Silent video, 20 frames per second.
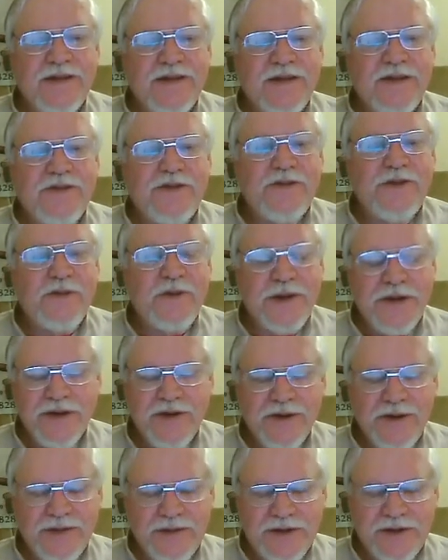So
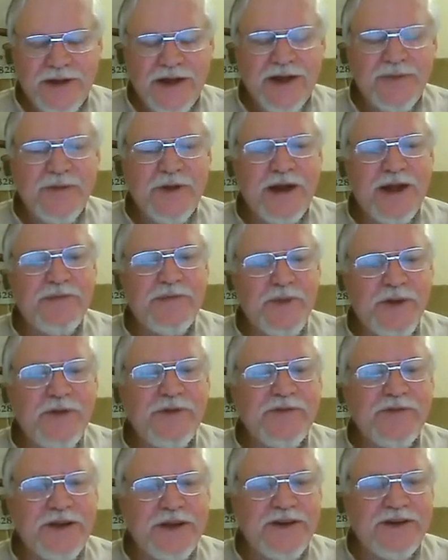here at the time that I
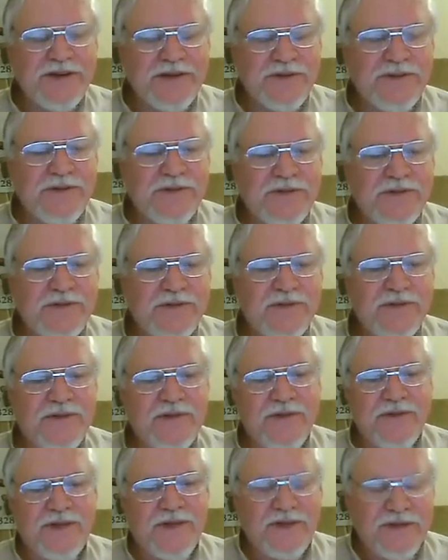moved into
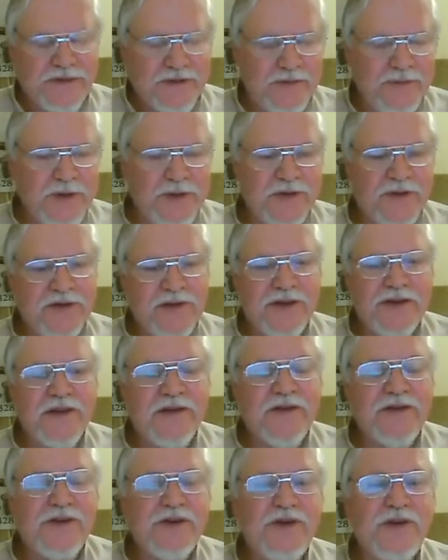this community,
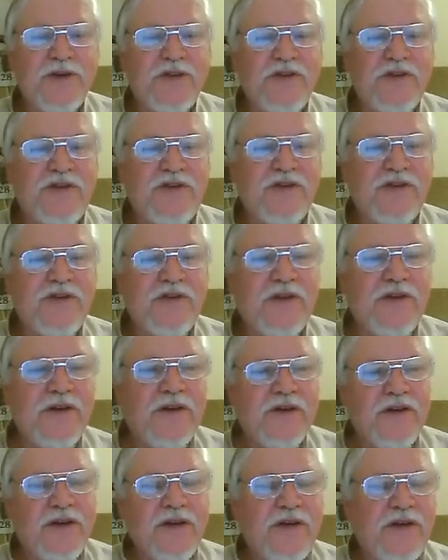huge
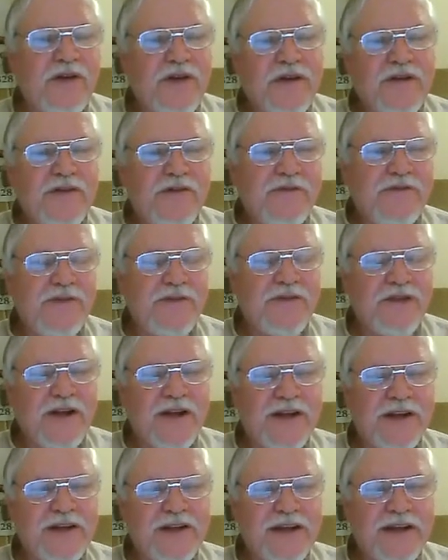
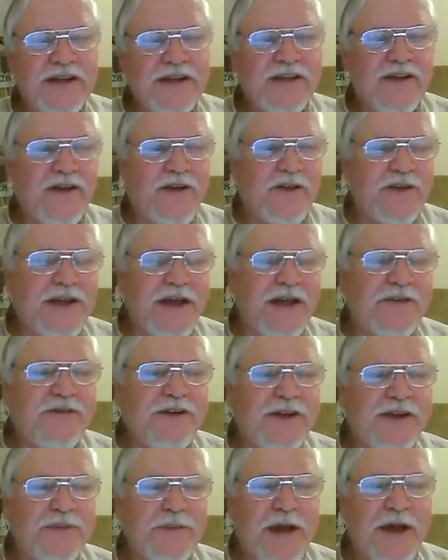facility on
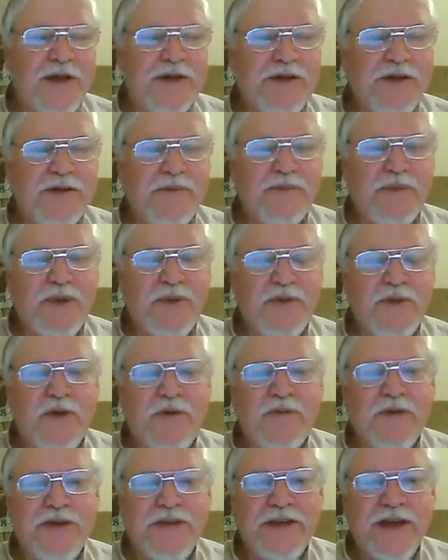Heavenly Mountain in Boone,
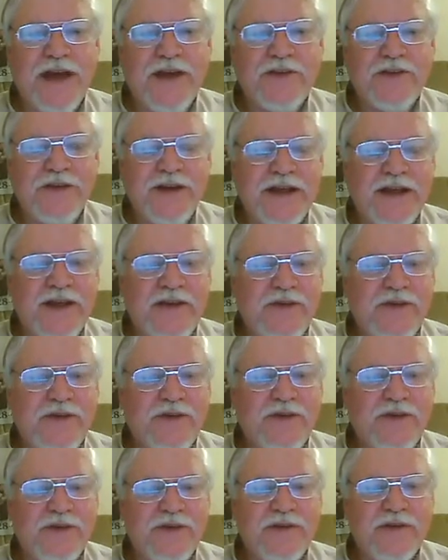over 1,000
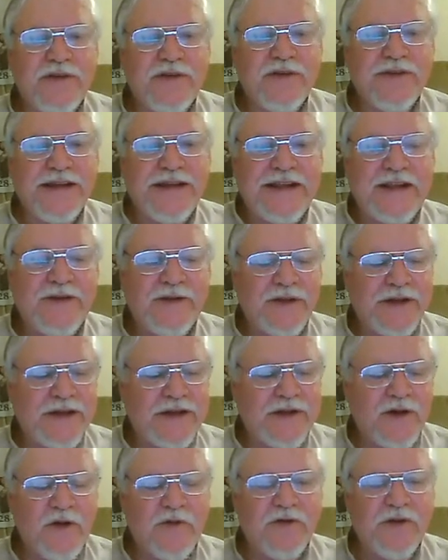acres, literally
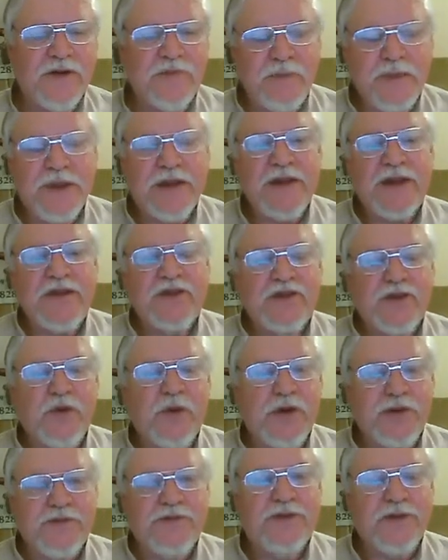over 1 million
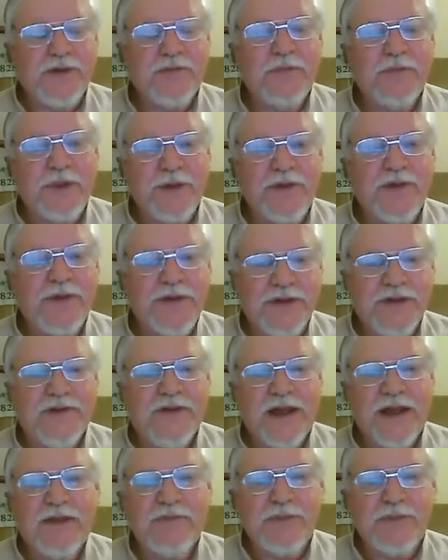square foot of buildings had